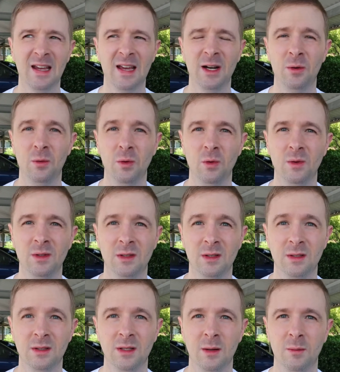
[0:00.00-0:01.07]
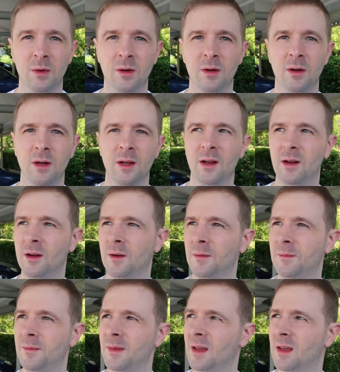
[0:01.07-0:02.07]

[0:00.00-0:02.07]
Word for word: kind of ruins the summer, you know?